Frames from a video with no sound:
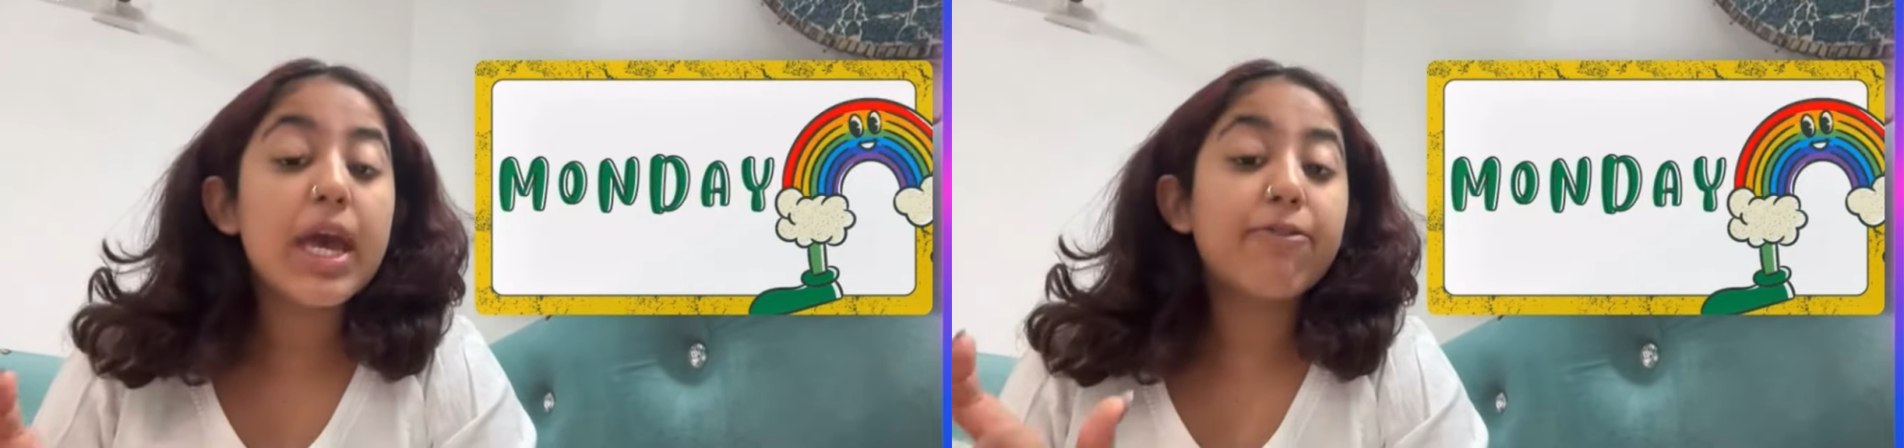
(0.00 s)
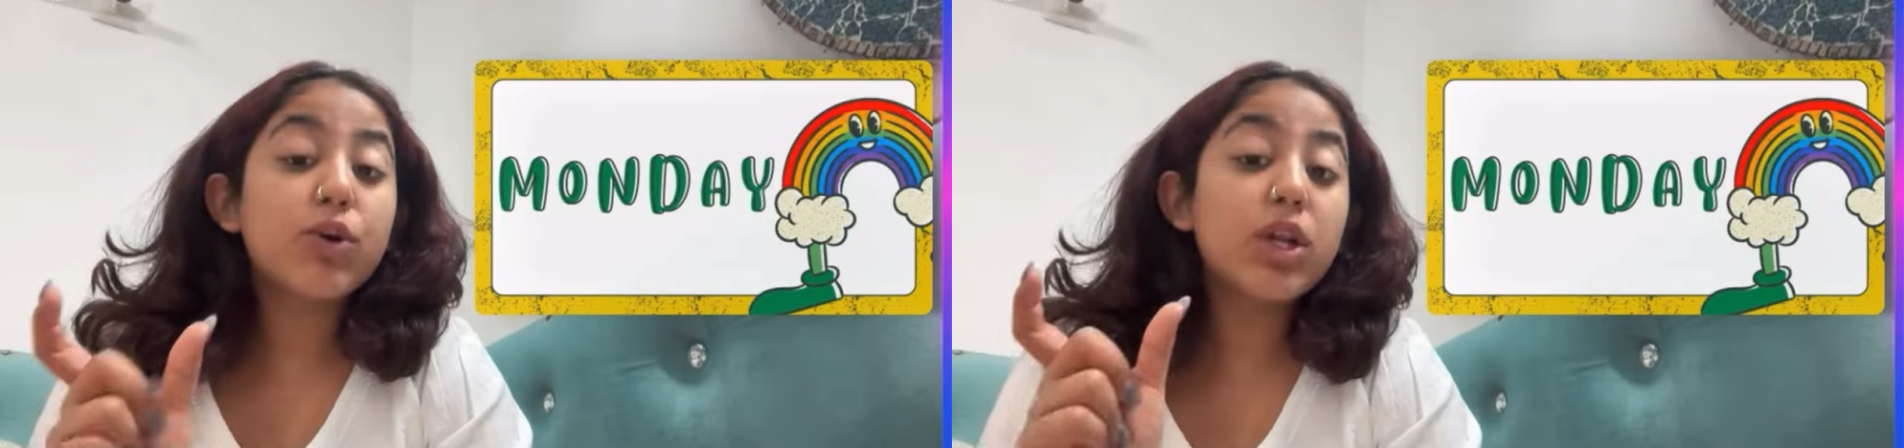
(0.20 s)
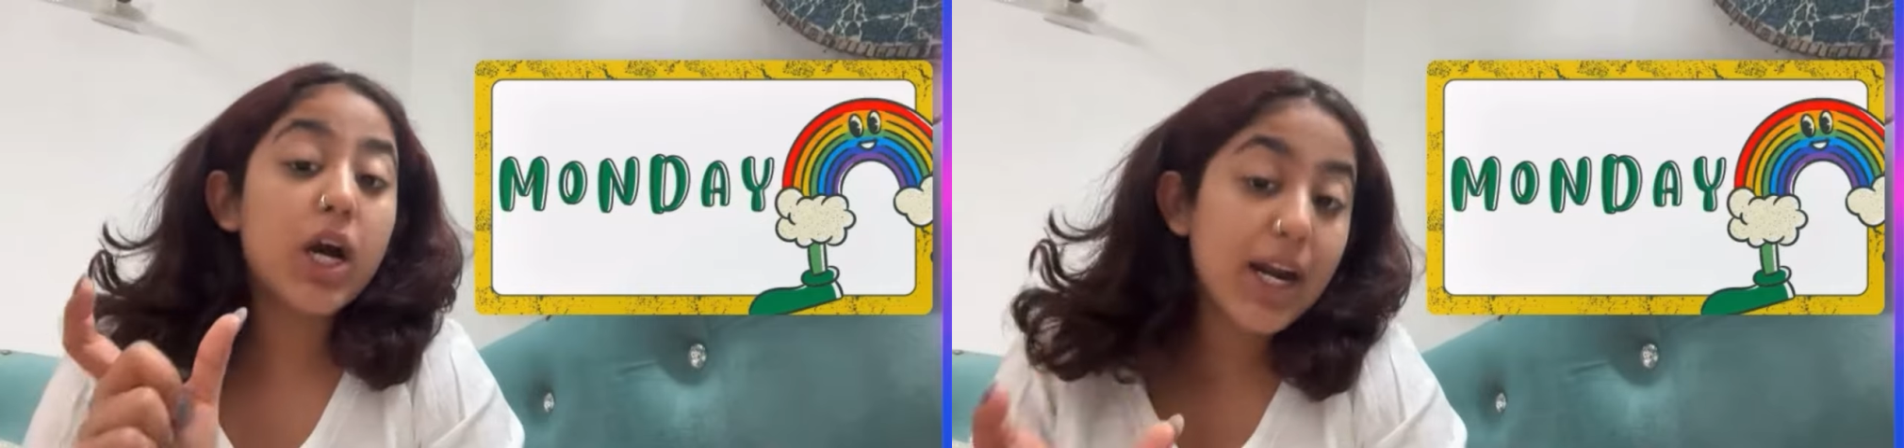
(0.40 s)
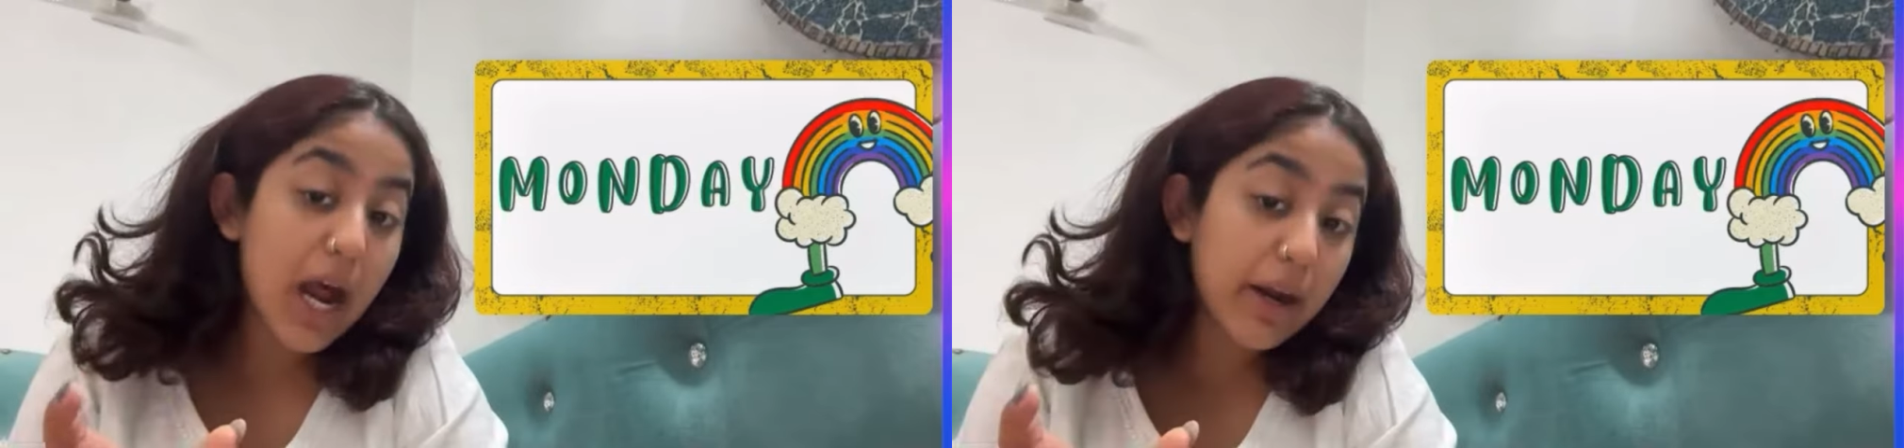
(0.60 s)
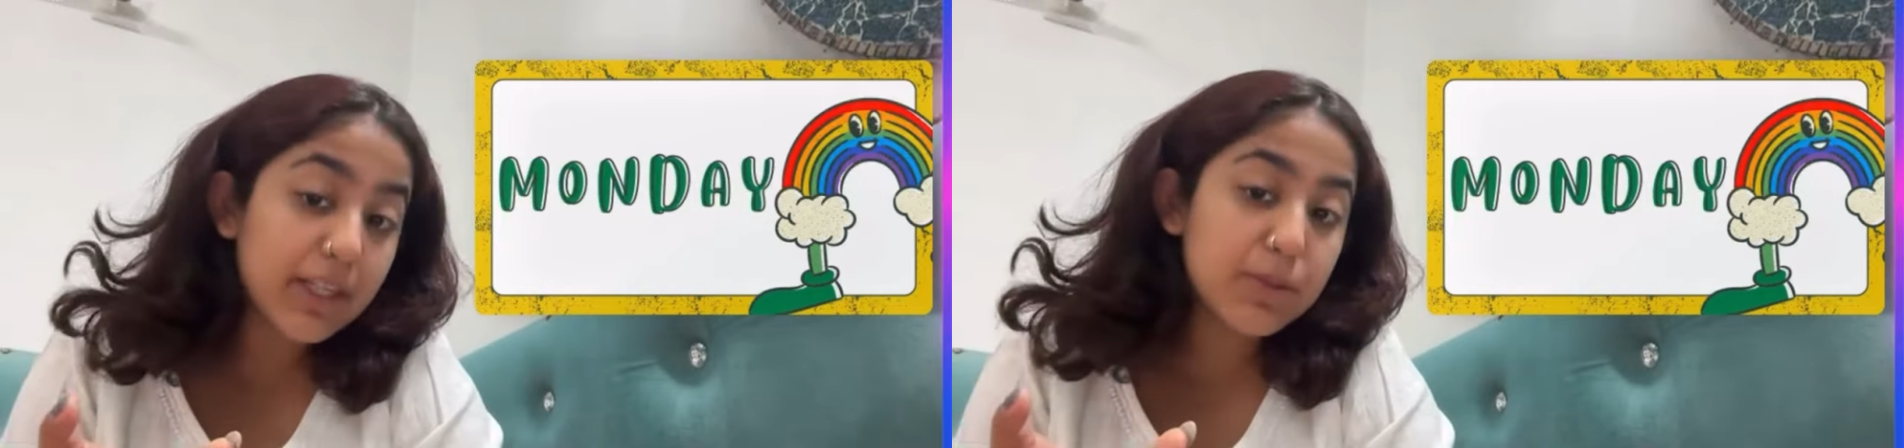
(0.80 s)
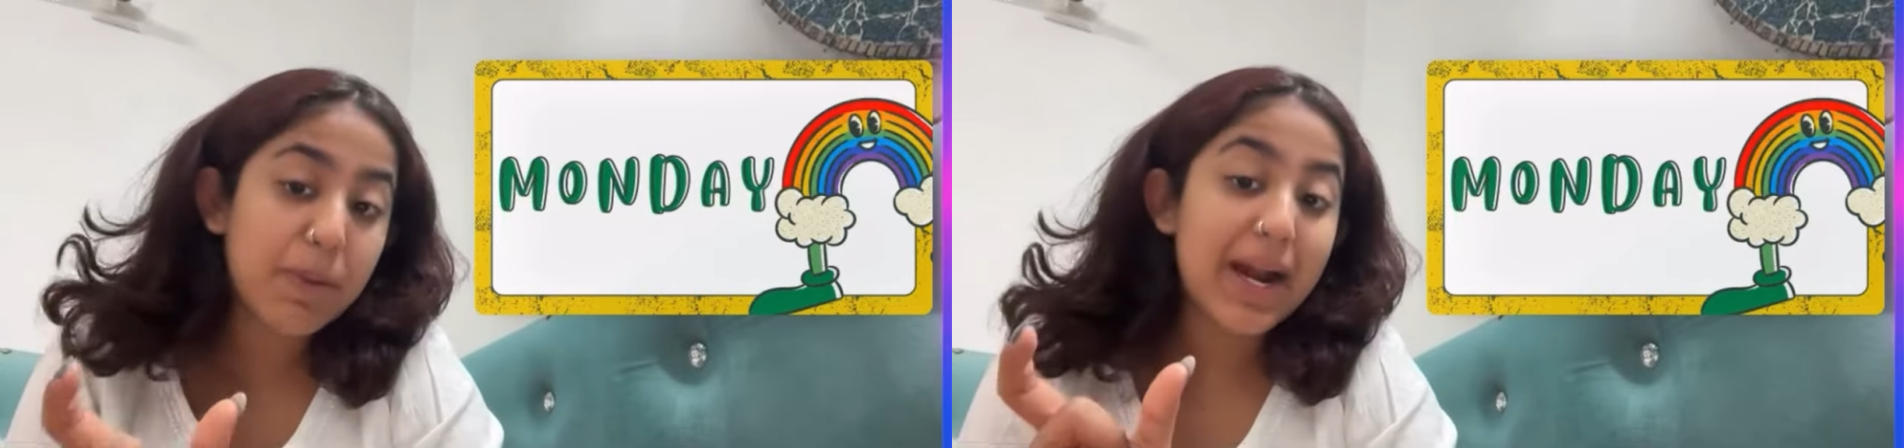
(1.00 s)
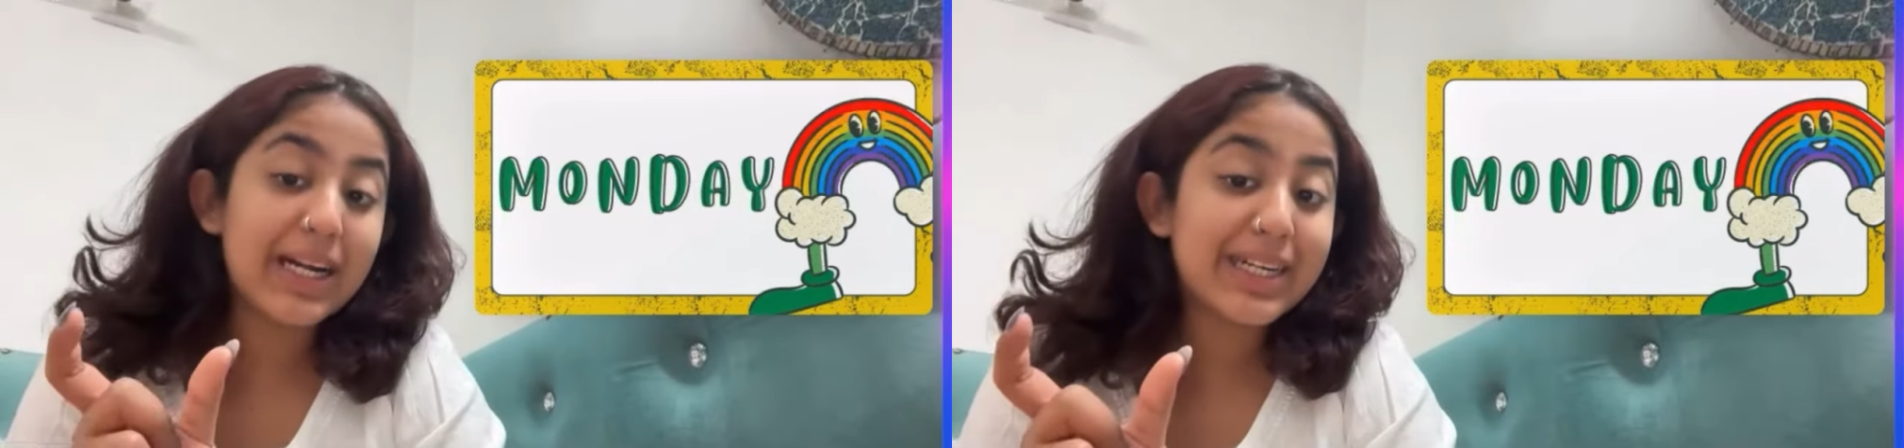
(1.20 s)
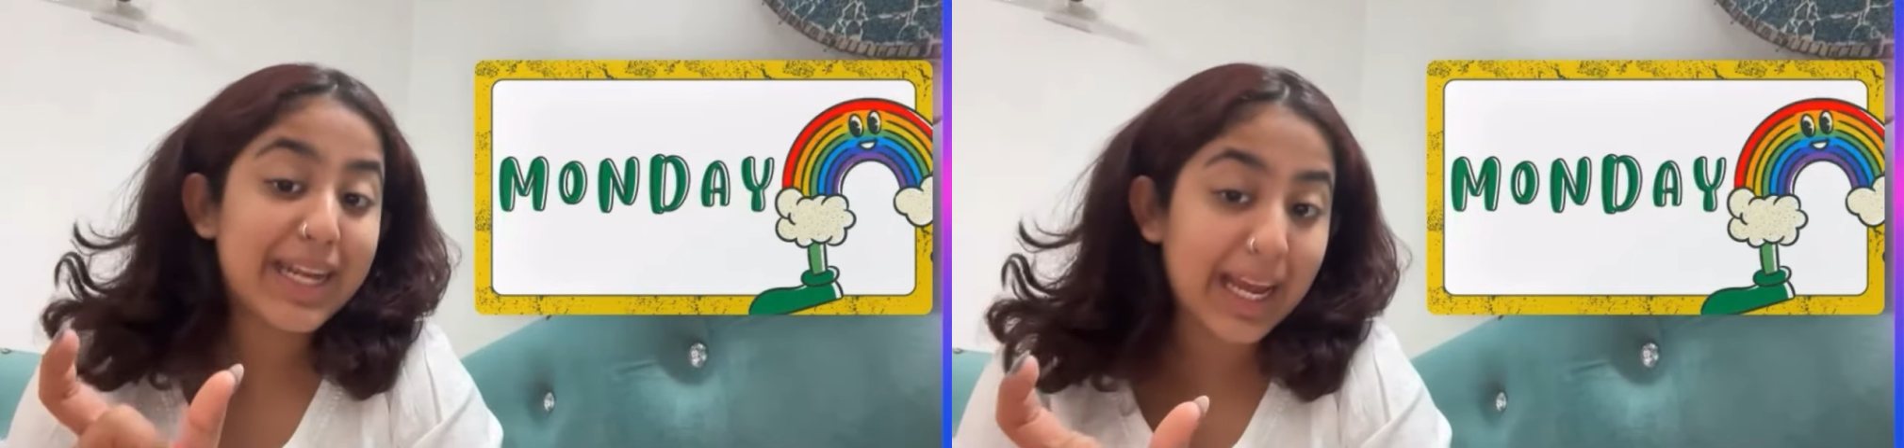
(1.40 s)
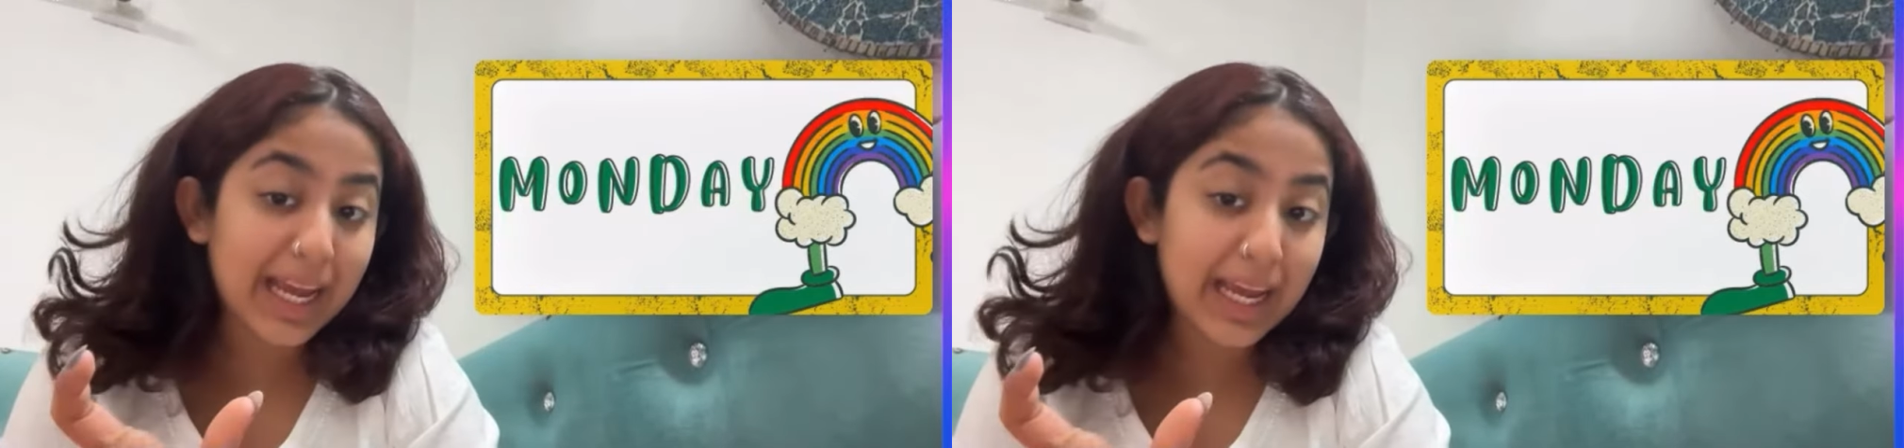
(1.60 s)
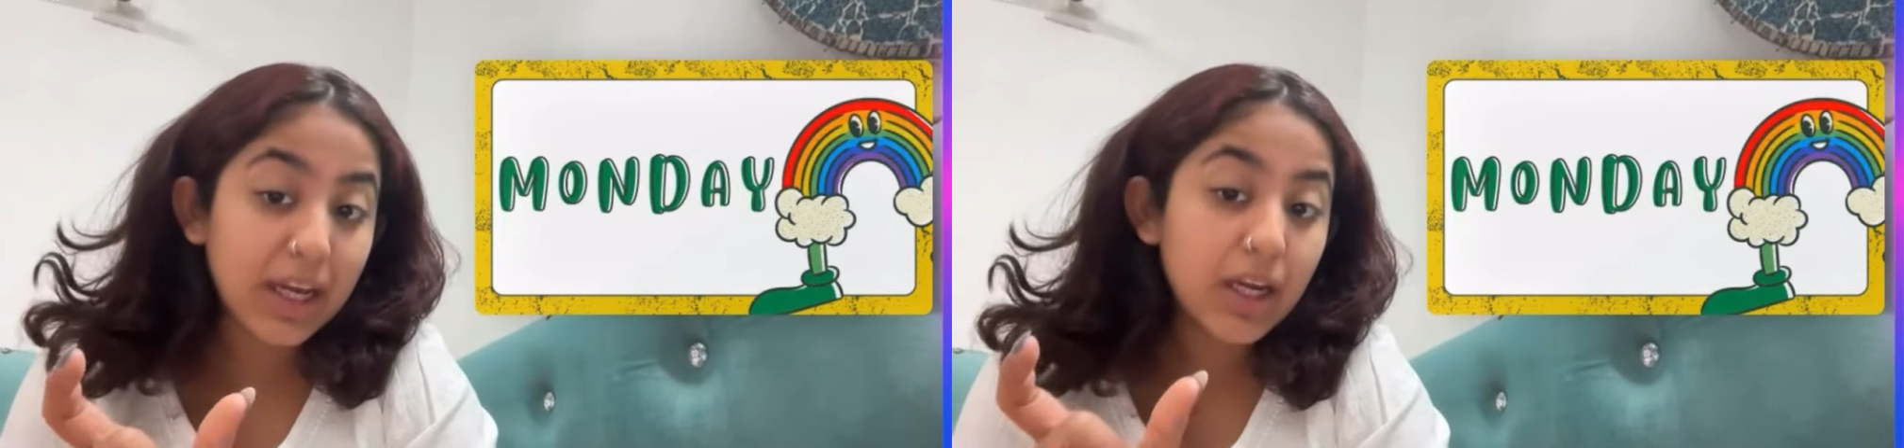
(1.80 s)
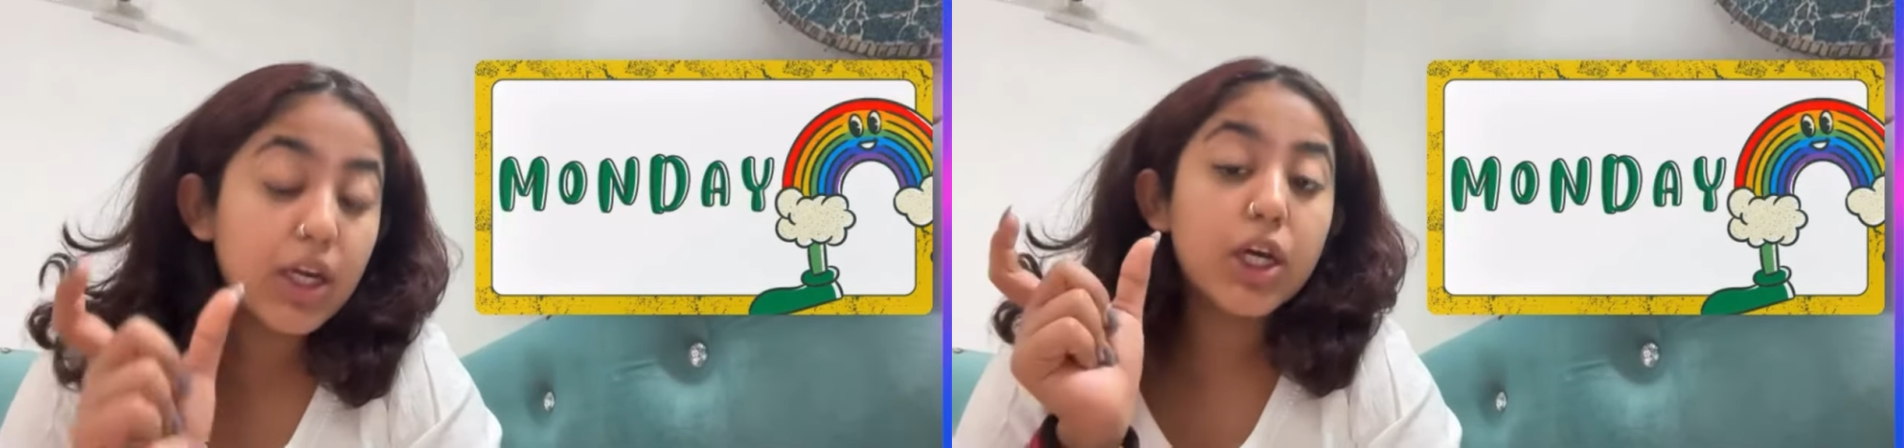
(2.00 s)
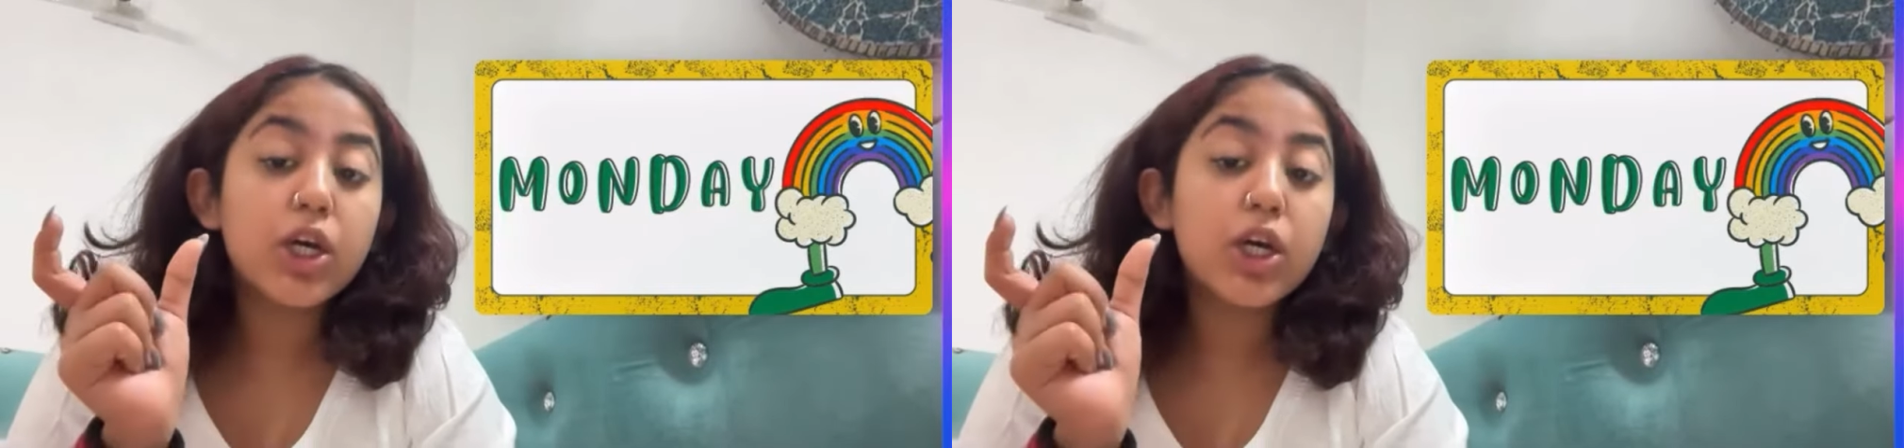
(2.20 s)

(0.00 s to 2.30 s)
If you learn how to spell day,